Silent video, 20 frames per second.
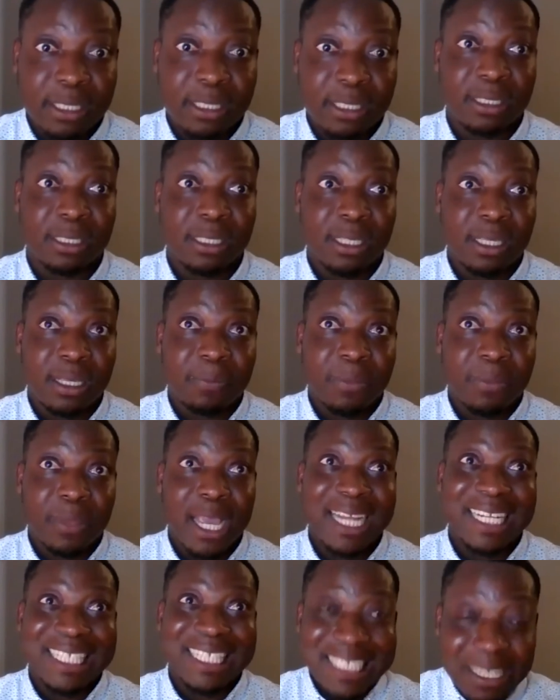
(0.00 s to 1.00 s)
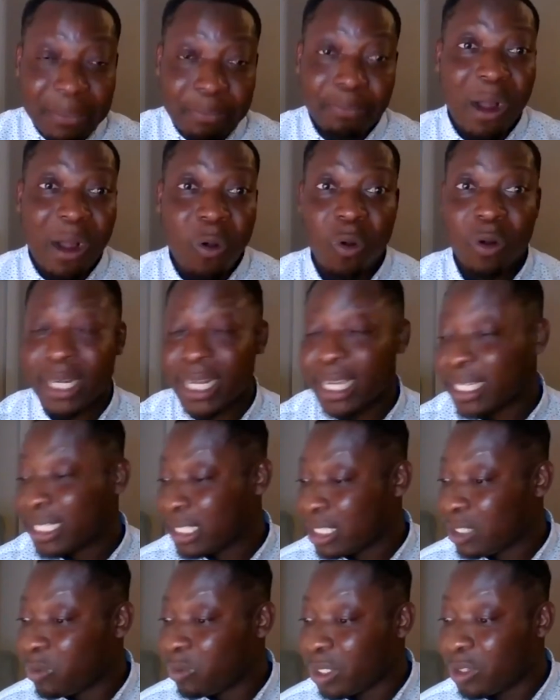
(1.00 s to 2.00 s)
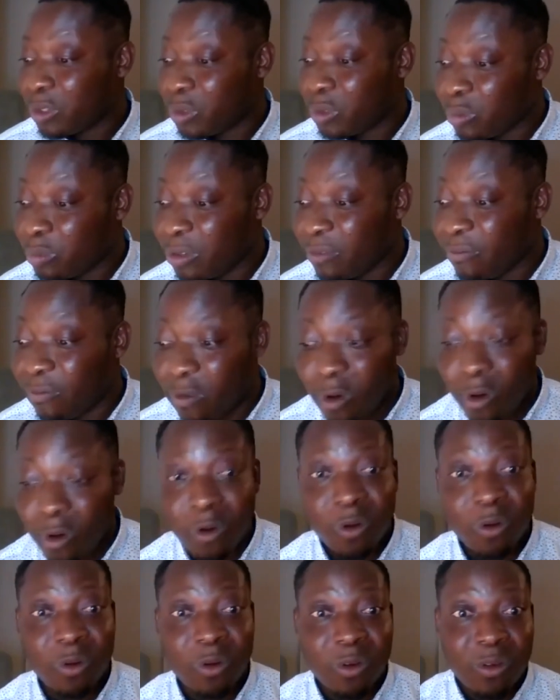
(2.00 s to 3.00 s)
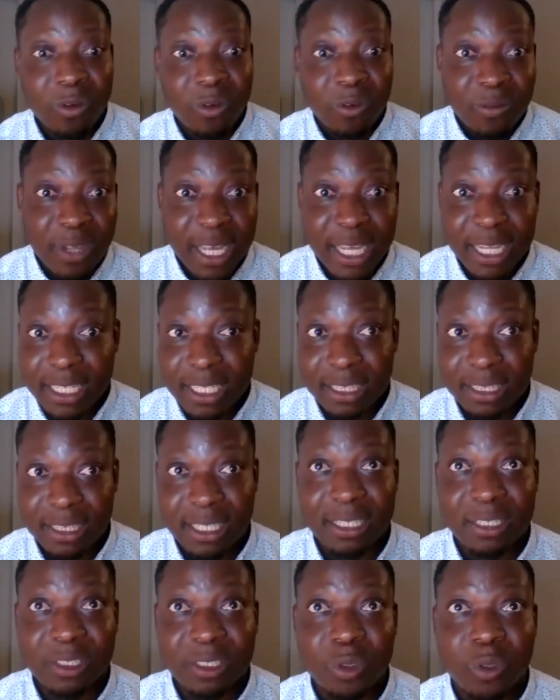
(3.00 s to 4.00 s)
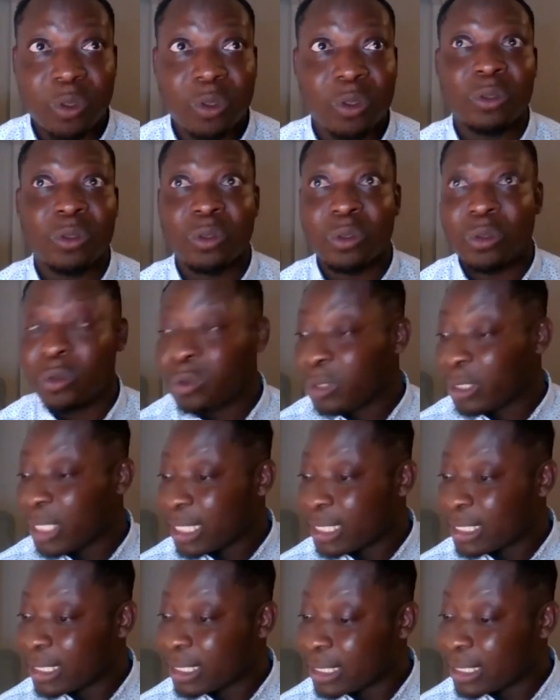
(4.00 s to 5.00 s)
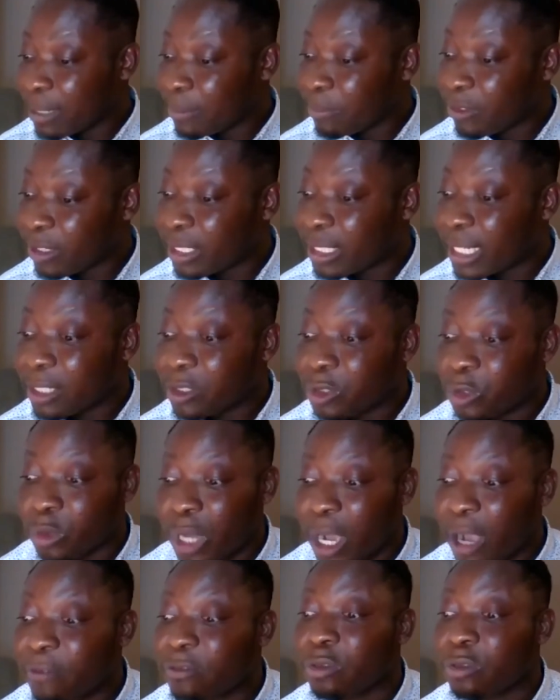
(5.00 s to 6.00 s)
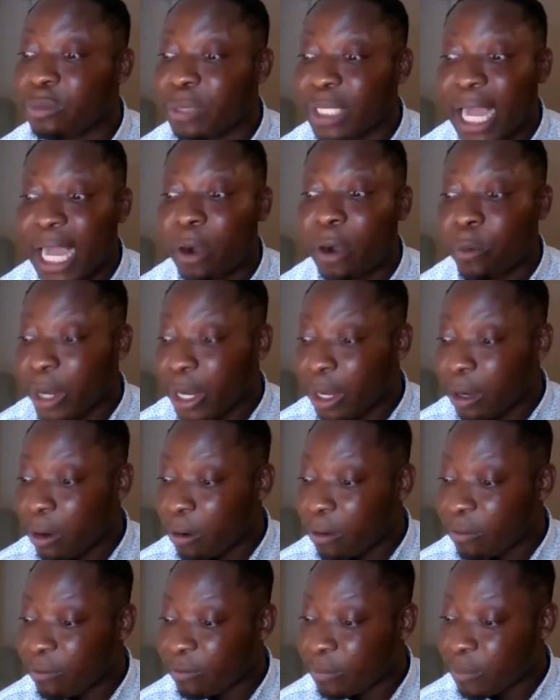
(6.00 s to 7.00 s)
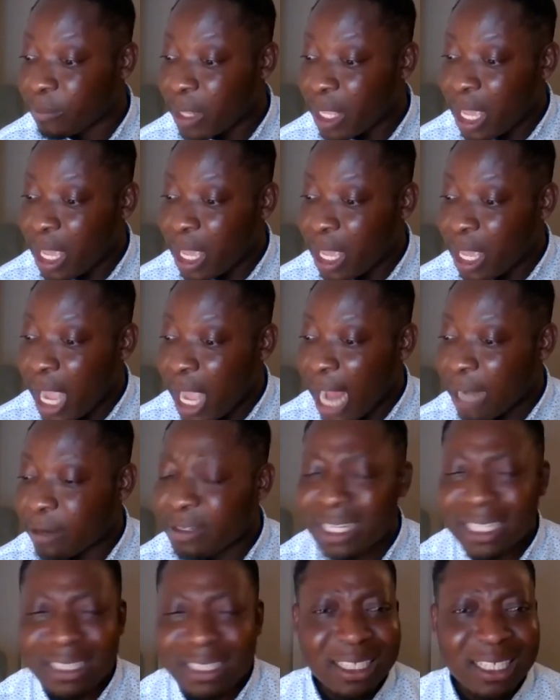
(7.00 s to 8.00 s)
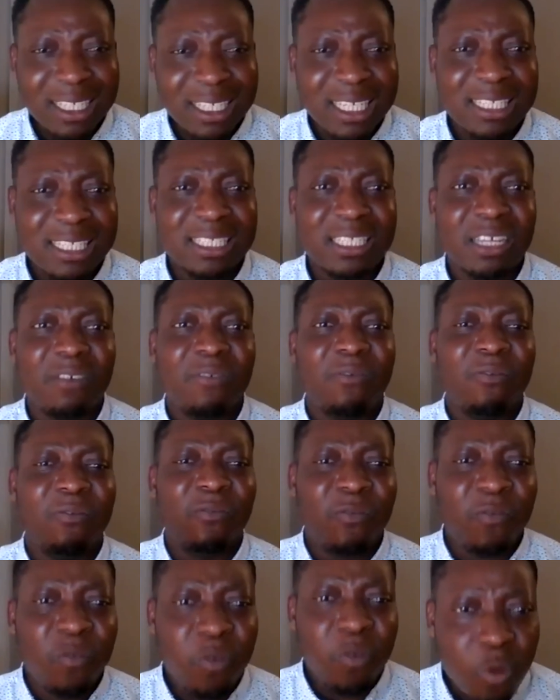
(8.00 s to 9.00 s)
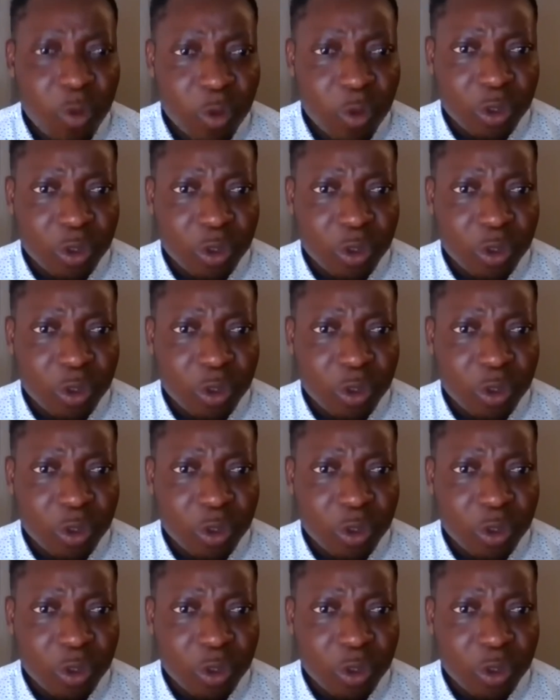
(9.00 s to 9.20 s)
a deeper connection with you before anything. So that is something that you have to be aware of. Another thing is the food.